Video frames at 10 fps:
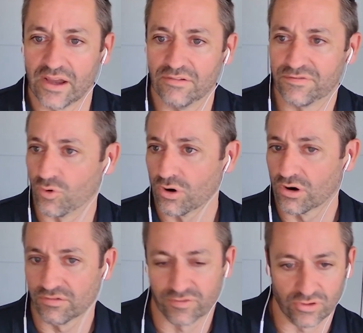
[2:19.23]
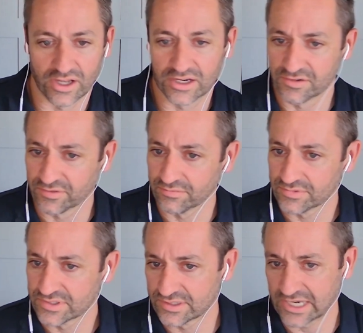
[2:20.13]
for a lot of different
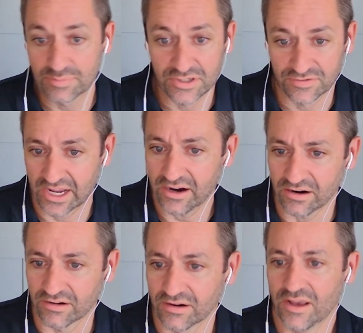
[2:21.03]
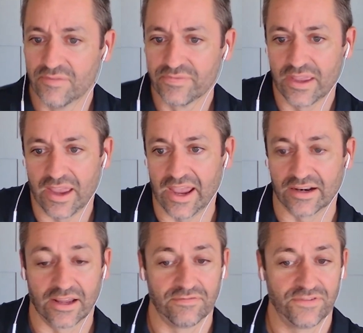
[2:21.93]
types of care.
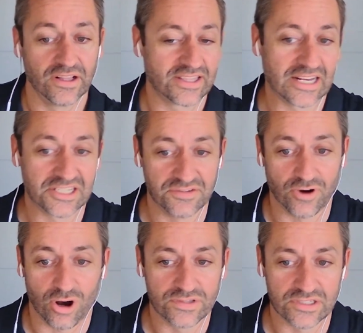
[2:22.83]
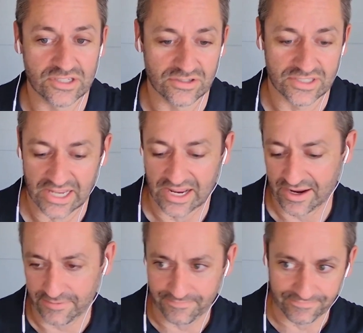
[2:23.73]
And I feel like that has evolved to
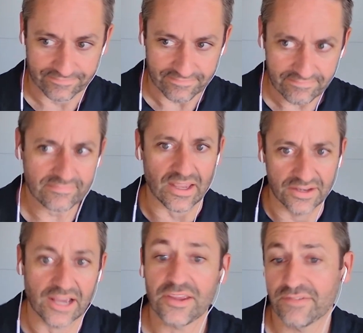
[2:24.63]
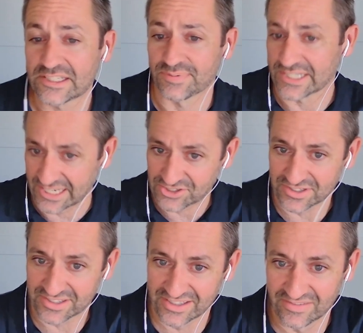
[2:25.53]
say, now they have
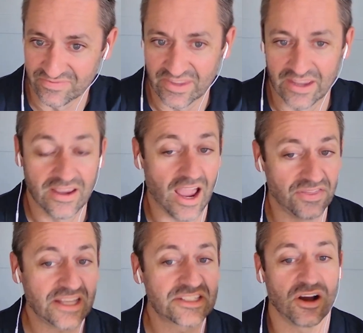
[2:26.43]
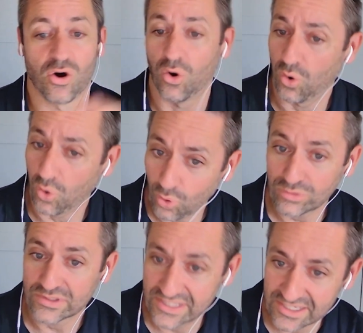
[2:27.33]
expectations. And that's a
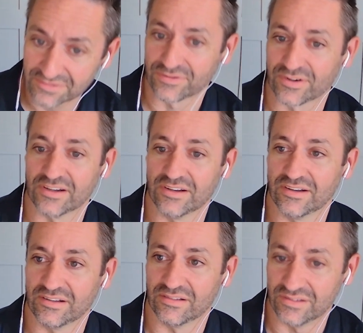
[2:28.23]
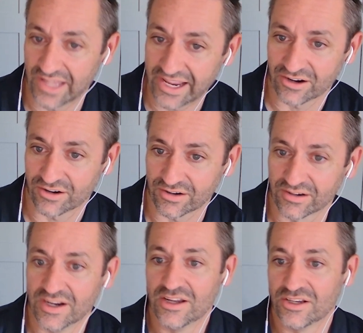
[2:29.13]
whole different
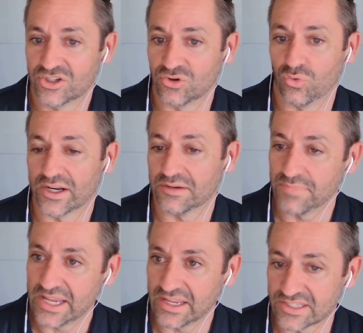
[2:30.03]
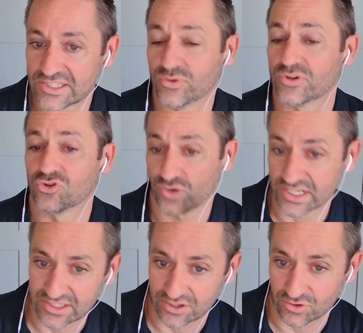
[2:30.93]
layer to what it means to
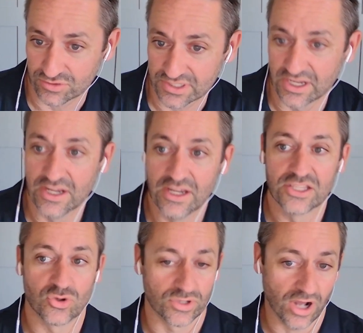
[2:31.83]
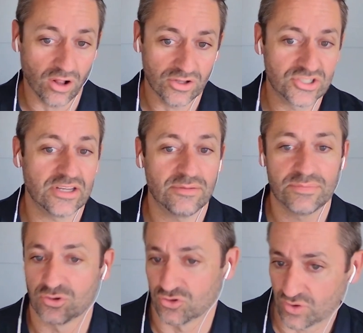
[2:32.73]
address those, to acknowledge them,
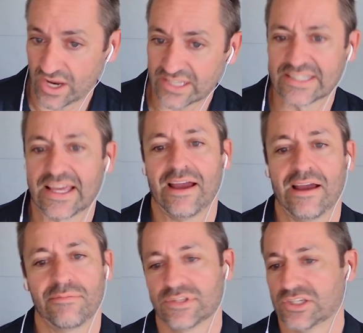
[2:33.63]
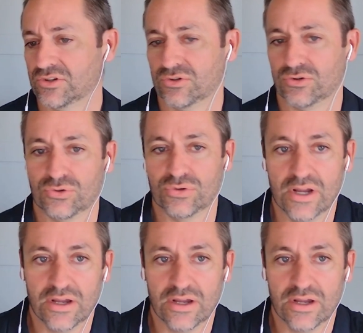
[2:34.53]
to address them, to